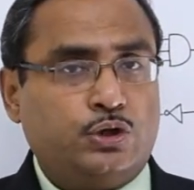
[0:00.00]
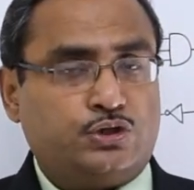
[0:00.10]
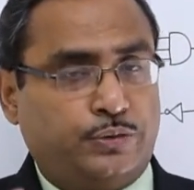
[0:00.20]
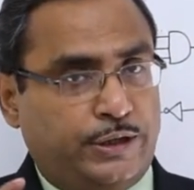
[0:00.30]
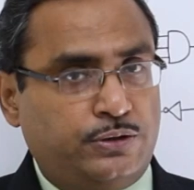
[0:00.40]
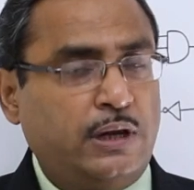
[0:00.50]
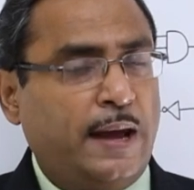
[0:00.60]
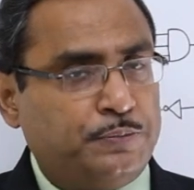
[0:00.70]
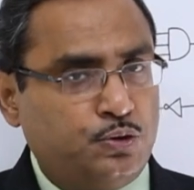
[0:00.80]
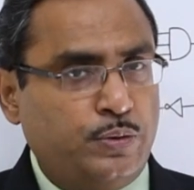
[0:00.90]
So it will
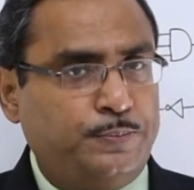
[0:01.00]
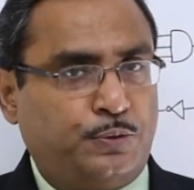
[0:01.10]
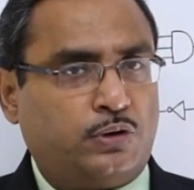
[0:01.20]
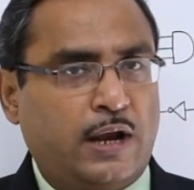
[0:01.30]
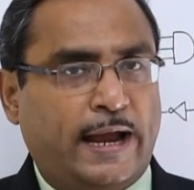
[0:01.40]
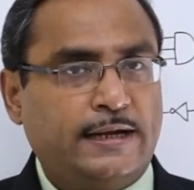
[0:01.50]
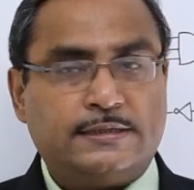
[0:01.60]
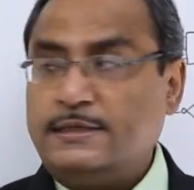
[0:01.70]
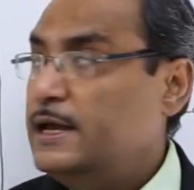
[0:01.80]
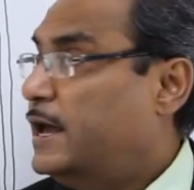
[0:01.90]
have 2 input
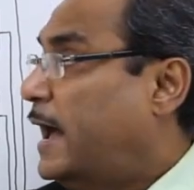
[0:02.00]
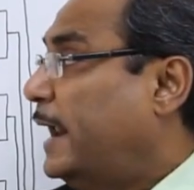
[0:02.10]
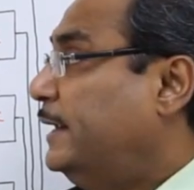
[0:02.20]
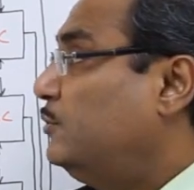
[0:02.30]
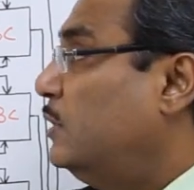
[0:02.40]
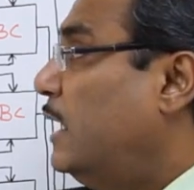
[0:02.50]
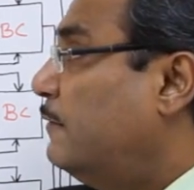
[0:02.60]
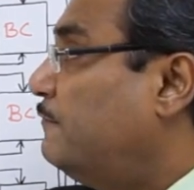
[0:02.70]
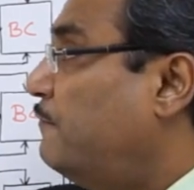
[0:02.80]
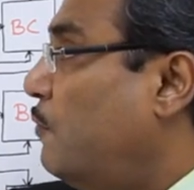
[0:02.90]
lines and it will
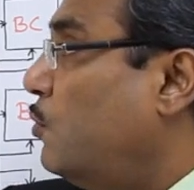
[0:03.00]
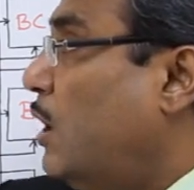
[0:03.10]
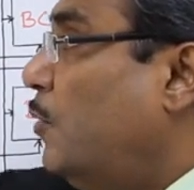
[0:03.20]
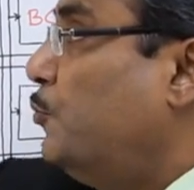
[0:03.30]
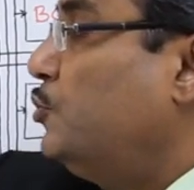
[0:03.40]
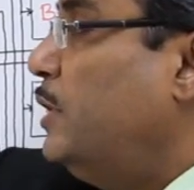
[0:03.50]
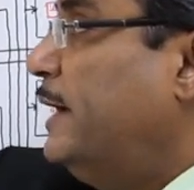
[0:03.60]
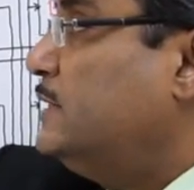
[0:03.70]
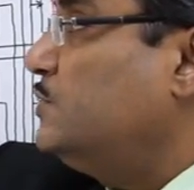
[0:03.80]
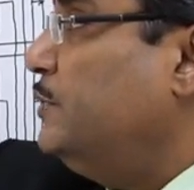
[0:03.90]
have 4 output
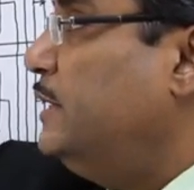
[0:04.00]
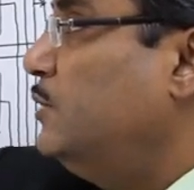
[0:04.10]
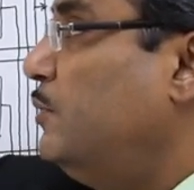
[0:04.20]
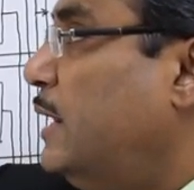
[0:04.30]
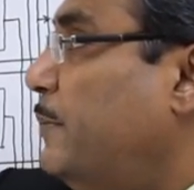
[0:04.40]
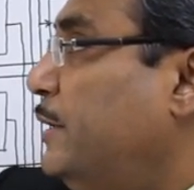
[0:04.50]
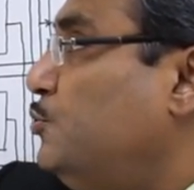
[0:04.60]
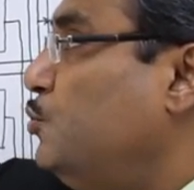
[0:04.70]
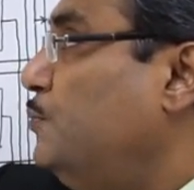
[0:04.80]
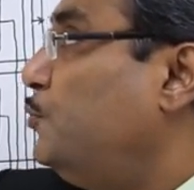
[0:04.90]
lines. So here we are
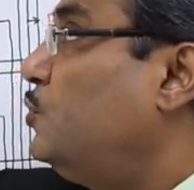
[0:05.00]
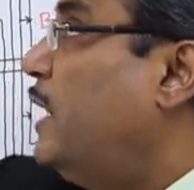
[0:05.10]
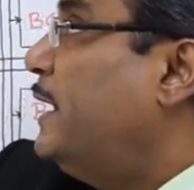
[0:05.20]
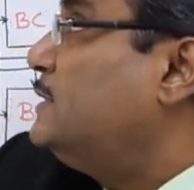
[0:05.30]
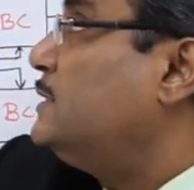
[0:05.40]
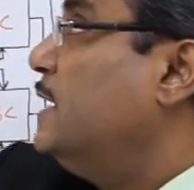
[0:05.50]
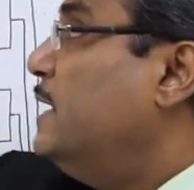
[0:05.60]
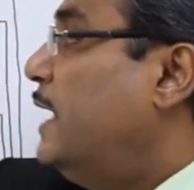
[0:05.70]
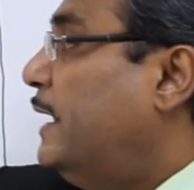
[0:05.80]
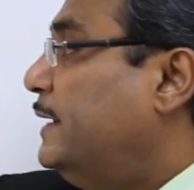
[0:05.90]
having 2 input lines
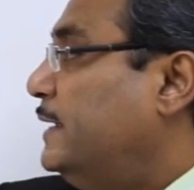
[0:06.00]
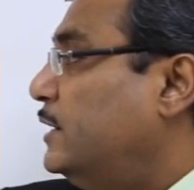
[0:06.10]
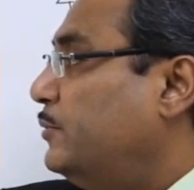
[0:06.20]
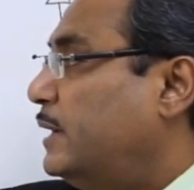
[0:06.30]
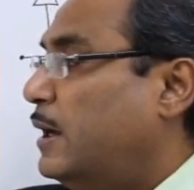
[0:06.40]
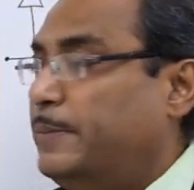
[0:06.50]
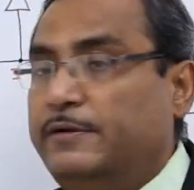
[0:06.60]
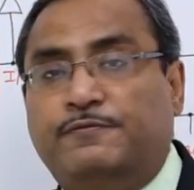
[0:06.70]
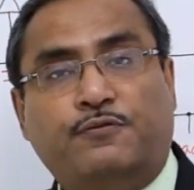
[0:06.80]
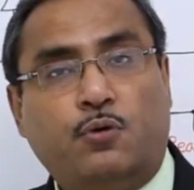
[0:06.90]
and here we are
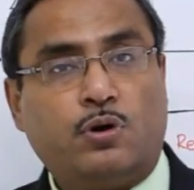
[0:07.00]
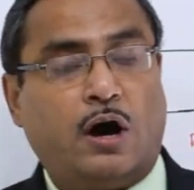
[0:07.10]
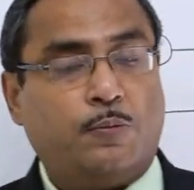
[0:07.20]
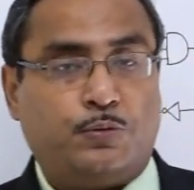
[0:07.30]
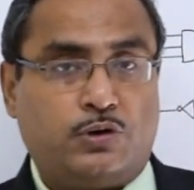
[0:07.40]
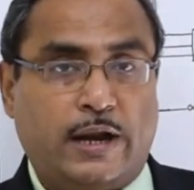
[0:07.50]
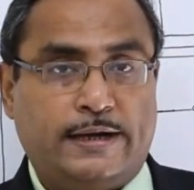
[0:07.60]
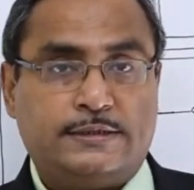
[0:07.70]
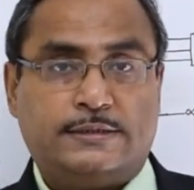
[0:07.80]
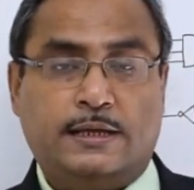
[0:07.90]
having 4 output
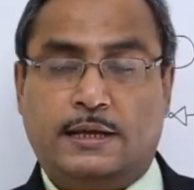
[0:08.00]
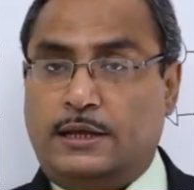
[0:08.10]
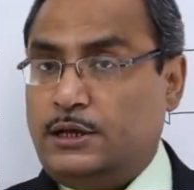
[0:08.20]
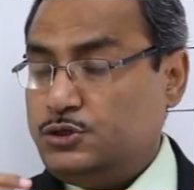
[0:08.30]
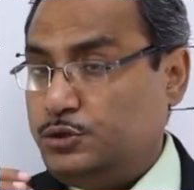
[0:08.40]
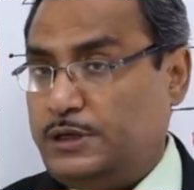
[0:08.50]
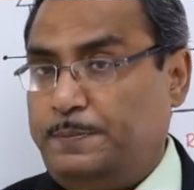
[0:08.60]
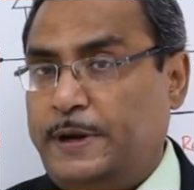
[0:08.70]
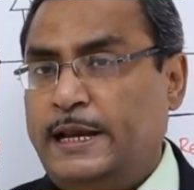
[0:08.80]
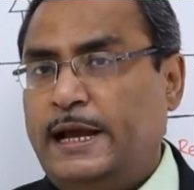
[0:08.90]
lines. So
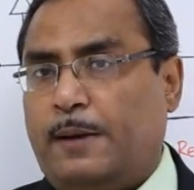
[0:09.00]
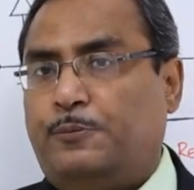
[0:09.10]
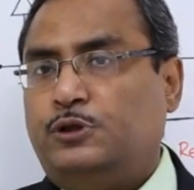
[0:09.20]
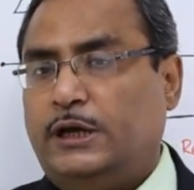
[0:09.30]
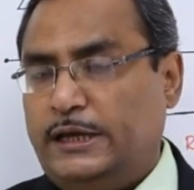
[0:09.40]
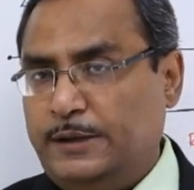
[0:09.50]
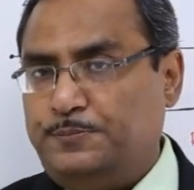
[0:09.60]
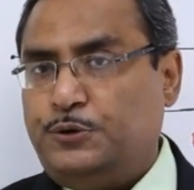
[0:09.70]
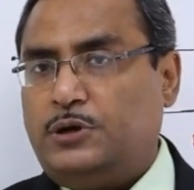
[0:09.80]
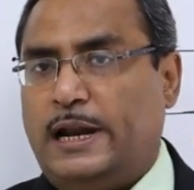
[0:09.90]
depending upon the
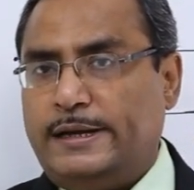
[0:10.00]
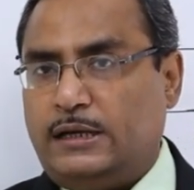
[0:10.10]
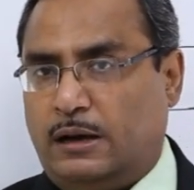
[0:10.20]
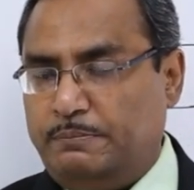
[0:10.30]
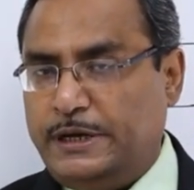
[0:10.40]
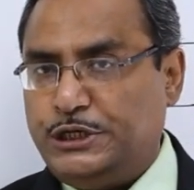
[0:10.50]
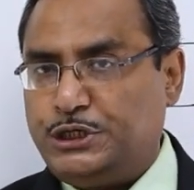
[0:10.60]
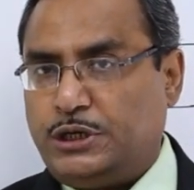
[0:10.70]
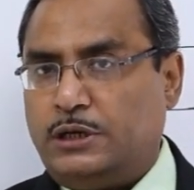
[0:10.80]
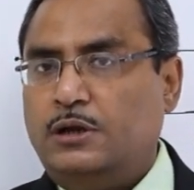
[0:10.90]
input line
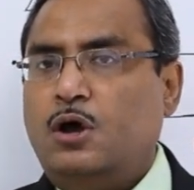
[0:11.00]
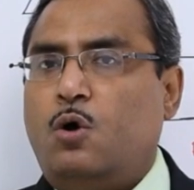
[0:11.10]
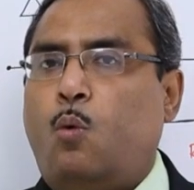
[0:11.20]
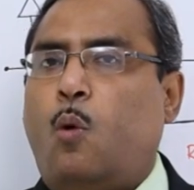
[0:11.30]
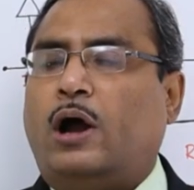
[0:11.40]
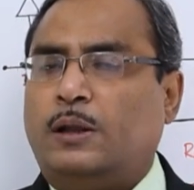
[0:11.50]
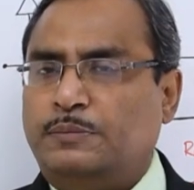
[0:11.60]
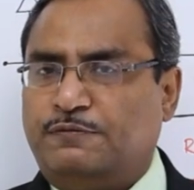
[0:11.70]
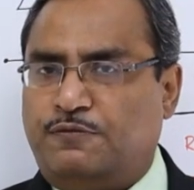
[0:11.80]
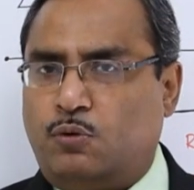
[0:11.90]
combination, one
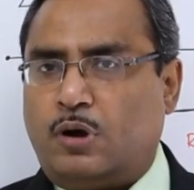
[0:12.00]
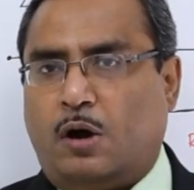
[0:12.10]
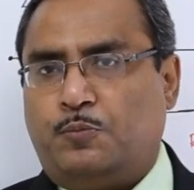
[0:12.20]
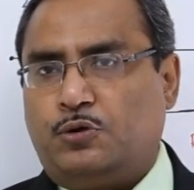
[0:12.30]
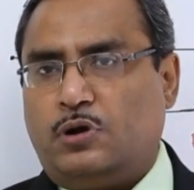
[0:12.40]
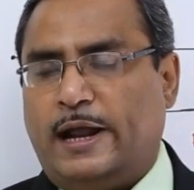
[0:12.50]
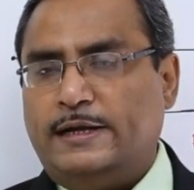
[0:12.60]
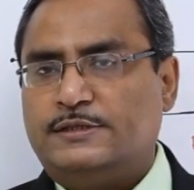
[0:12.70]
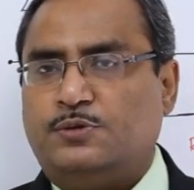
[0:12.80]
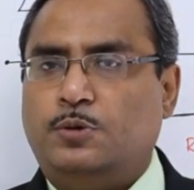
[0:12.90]
of the four output
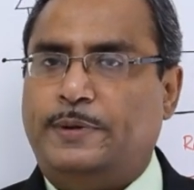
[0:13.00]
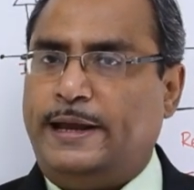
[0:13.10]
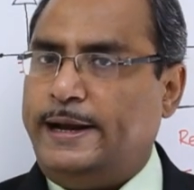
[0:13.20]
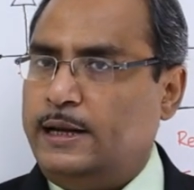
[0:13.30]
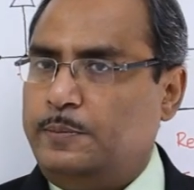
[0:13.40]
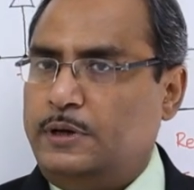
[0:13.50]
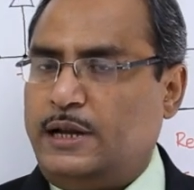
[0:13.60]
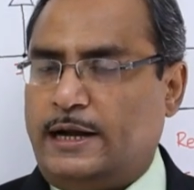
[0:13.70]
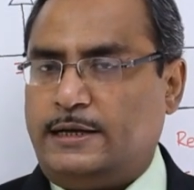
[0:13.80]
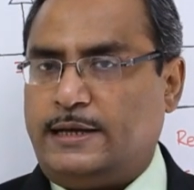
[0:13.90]
lines will be enabled
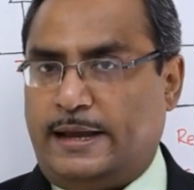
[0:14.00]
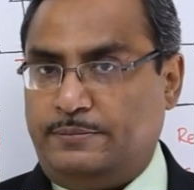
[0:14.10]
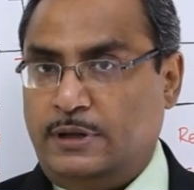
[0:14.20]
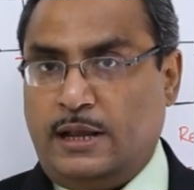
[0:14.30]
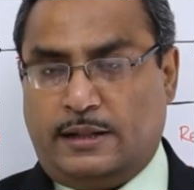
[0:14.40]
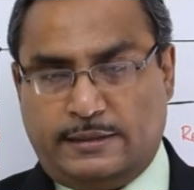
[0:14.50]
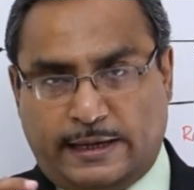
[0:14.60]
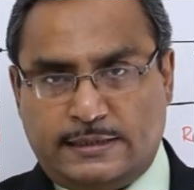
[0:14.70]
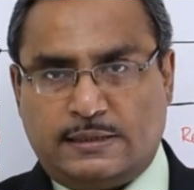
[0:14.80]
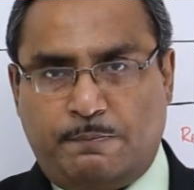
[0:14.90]
at a time
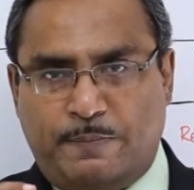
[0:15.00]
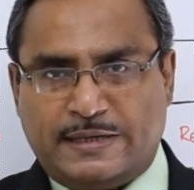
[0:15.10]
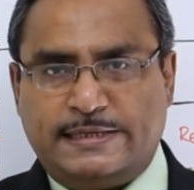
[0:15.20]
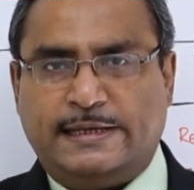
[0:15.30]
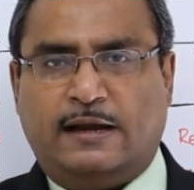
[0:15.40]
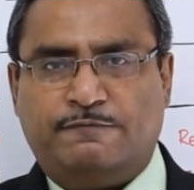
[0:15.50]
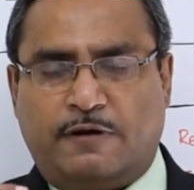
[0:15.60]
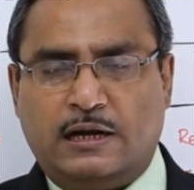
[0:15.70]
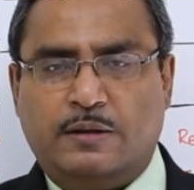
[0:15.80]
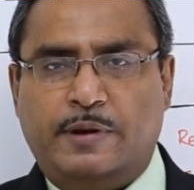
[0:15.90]
that is the basic and
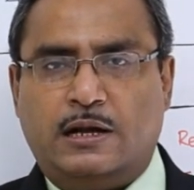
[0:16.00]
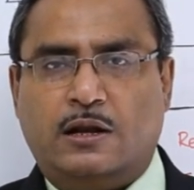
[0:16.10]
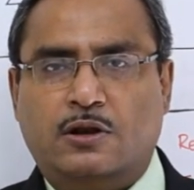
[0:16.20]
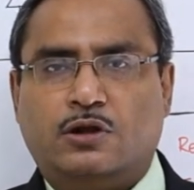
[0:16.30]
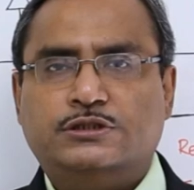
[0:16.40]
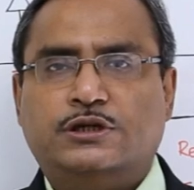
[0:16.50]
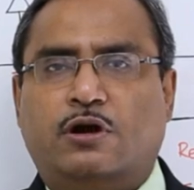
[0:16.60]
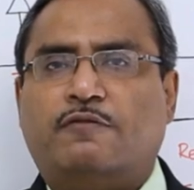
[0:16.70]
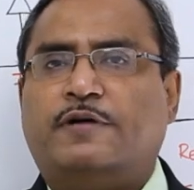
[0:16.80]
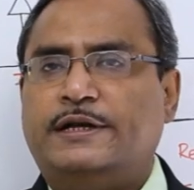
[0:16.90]
fundamental logic
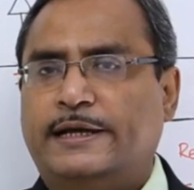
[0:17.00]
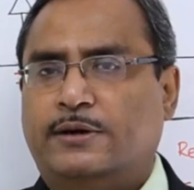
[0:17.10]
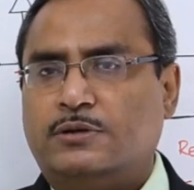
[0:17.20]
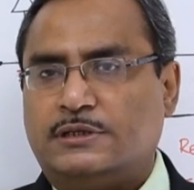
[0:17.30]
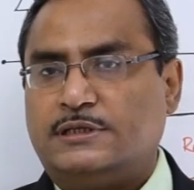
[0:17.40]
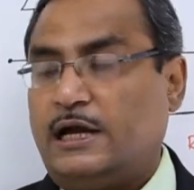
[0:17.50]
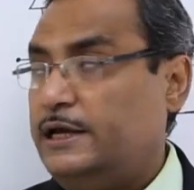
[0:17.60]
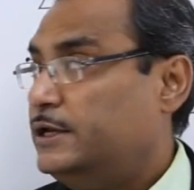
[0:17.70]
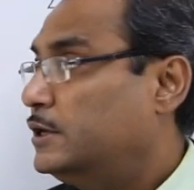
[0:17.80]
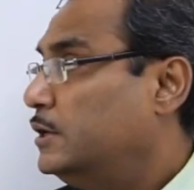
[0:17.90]
of our decoder
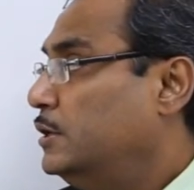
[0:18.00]
circuit.